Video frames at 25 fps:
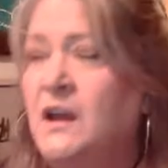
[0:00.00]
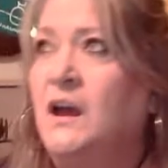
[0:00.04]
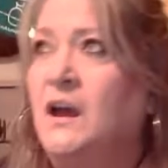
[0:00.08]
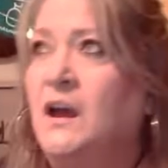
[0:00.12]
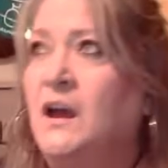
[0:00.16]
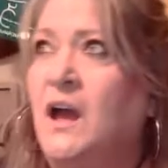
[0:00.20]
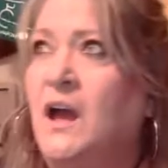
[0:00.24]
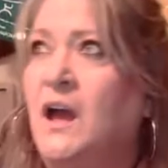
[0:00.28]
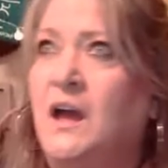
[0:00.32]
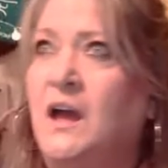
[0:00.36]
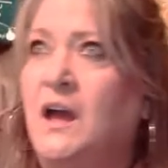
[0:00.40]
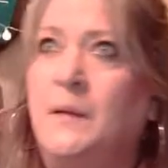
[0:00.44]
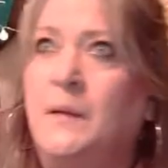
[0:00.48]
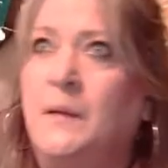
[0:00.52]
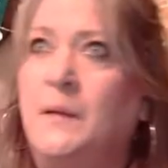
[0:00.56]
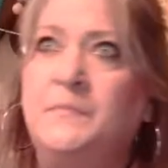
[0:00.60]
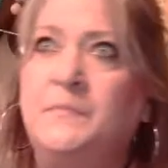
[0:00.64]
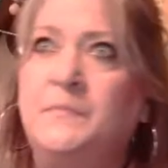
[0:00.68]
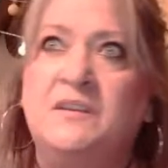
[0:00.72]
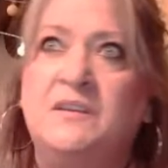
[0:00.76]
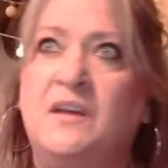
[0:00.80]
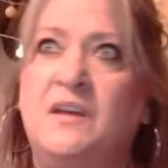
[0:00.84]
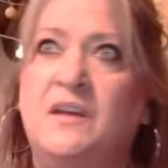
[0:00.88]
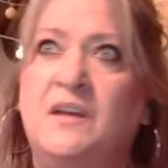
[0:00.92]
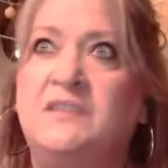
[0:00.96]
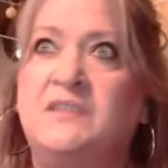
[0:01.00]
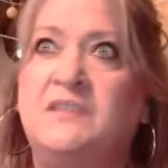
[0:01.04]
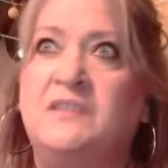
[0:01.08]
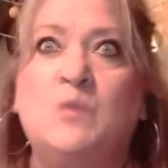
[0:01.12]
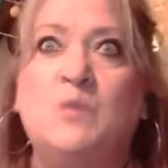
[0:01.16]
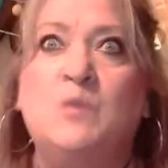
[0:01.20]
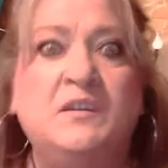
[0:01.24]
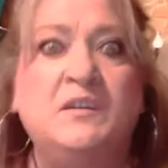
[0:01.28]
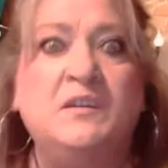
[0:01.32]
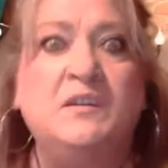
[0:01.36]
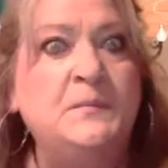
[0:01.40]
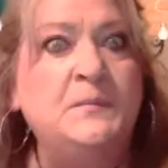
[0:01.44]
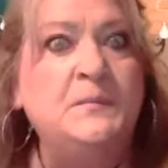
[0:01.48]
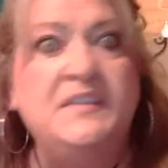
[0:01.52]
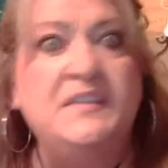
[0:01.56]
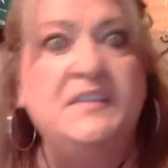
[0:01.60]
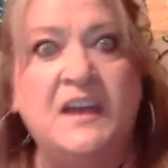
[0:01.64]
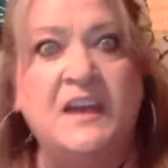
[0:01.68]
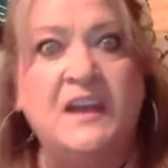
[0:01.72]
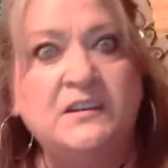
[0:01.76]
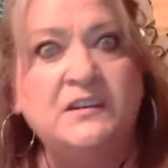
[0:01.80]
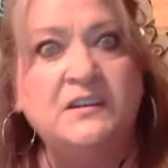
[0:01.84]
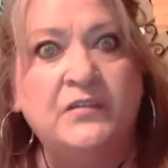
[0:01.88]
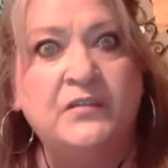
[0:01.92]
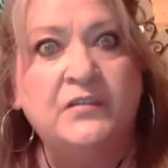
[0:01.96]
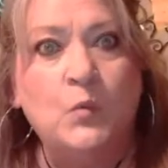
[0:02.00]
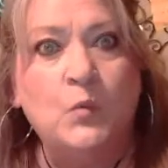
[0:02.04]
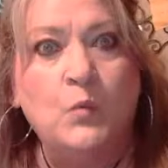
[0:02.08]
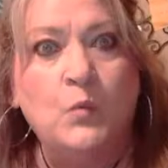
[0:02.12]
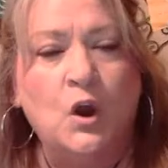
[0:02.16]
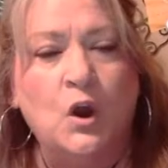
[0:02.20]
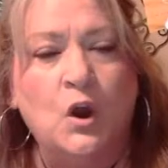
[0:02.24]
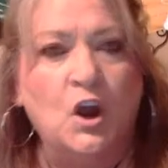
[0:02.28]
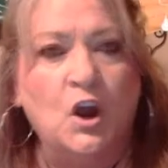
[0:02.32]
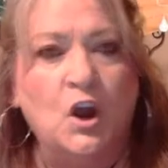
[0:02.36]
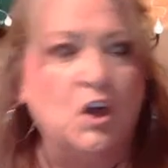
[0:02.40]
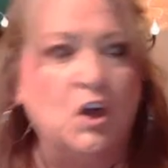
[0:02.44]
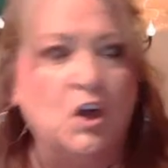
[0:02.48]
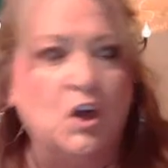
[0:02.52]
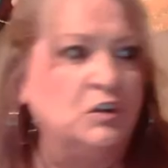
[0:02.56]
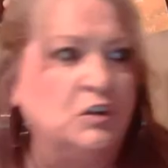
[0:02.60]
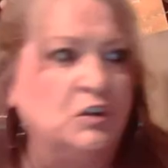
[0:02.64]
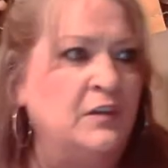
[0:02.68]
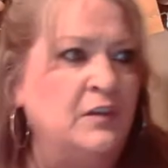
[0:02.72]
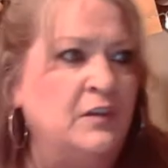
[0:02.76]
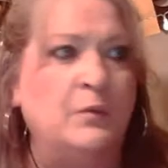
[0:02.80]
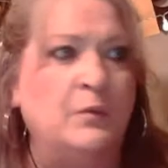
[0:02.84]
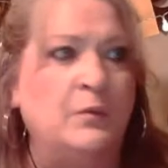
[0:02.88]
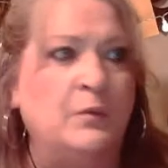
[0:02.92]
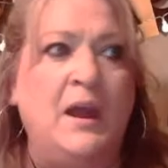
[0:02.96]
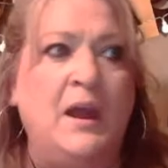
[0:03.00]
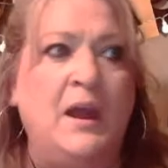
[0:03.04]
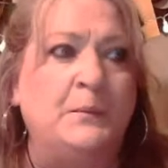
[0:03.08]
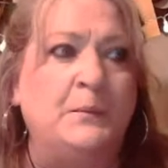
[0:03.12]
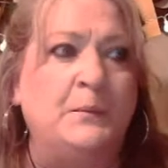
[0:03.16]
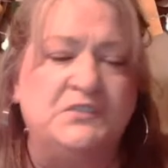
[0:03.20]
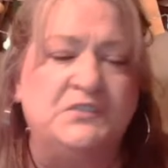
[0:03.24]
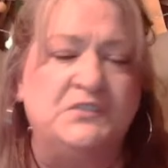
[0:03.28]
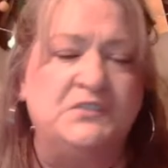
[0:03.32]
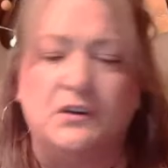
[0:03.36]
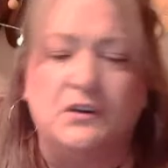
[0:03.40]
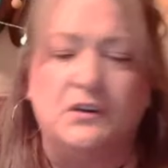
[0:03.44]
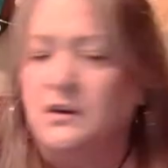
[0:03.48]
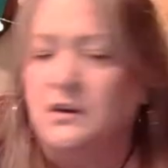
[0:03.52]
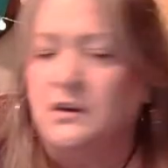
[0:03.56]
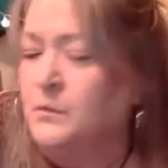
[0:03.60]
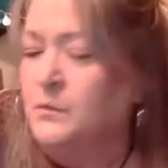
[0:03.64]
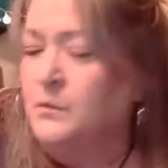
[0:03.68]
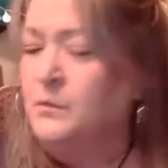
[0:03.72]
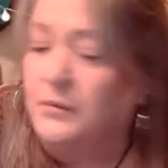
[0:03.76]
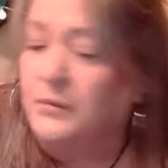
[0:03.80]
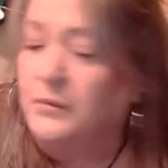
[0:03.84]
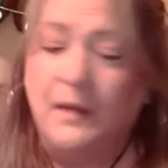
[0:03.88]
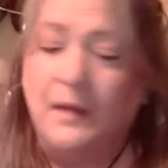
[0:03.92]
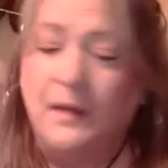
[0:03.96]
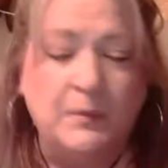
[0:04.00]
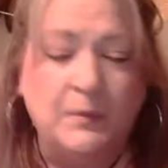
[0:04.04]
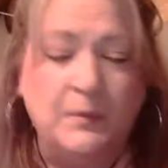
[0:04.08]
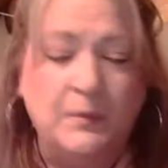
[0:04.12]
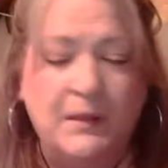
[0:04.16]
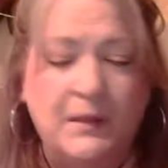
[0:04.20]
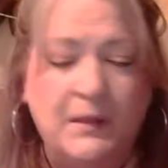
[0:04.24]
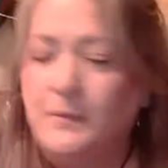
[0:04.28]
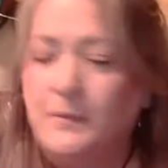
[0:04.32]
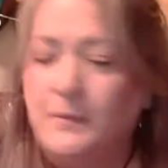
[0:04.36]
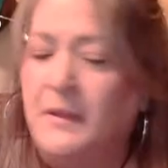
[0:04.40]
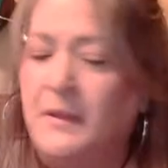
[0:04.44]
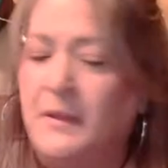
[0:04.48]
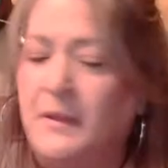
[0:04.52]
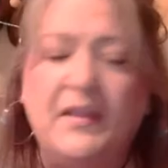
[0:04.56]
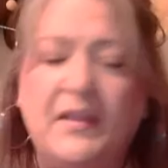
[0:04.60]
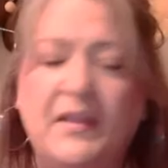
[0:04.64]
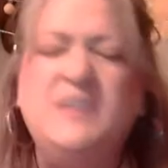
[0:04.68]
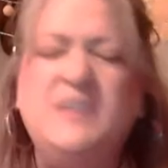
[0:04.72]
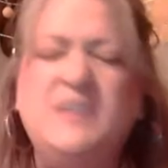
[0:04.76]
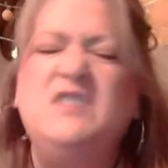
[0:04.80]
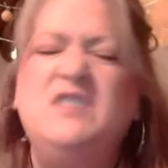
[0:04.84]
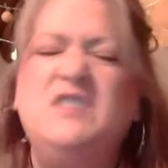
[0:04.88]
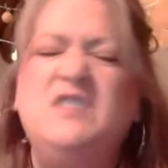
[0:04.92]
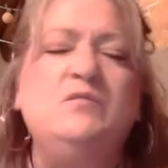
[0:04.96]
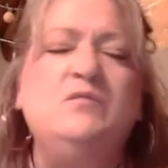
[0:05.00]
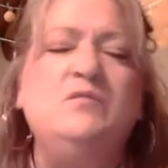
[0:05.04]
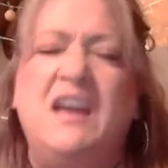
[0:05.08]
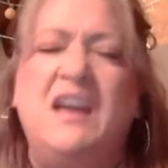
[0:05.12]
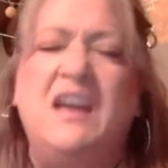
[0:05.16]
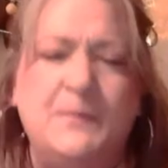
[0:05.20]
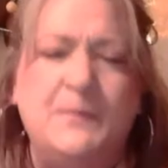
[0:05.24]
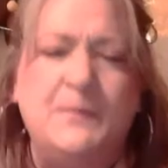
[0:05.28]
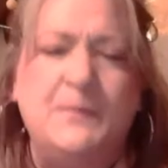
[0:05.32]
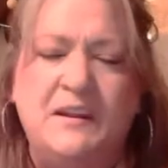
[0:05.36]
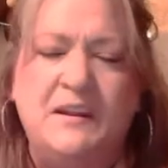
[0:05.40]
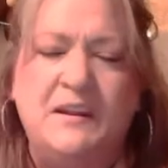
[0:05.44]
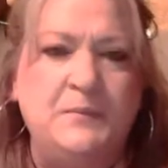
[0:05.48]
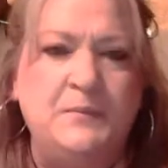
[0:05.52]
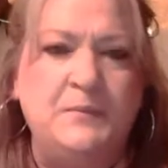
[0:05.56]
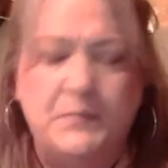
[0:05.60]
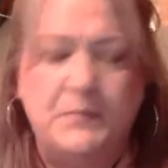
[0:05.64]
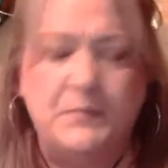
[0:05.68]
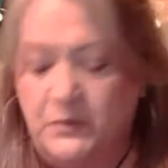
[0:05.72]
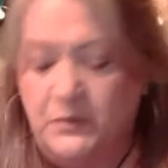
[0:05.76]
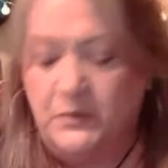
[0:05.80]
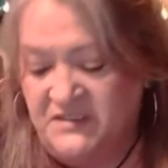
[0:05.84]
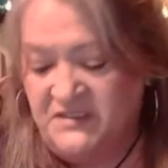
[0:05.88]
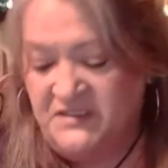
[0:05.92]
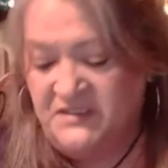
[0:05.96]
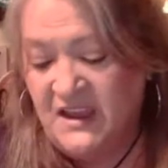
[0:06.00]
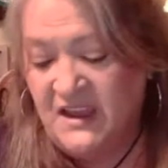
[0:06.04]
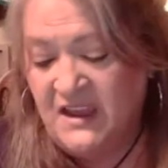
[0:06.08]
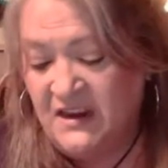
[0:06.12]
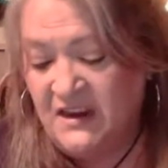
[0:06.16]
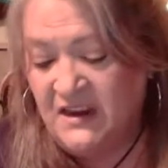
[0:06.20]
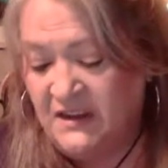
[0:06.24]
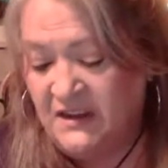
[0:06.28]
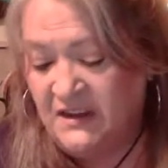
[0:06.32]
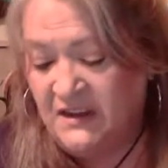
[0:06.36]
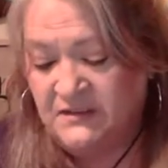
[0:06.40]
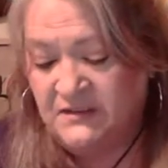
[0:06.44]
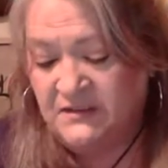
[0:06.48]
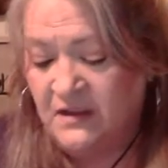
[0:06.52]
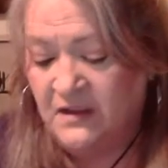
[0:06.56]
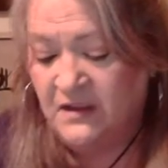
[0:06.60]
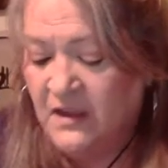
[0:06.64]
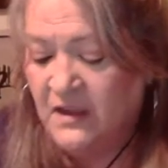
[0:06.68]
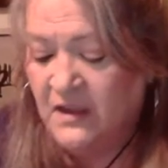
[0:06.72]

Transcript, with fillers: Um, it's going to be the end of the world, the rapture, blah, blah, blah, blah, blah. Uh, you name it. And people were saying it.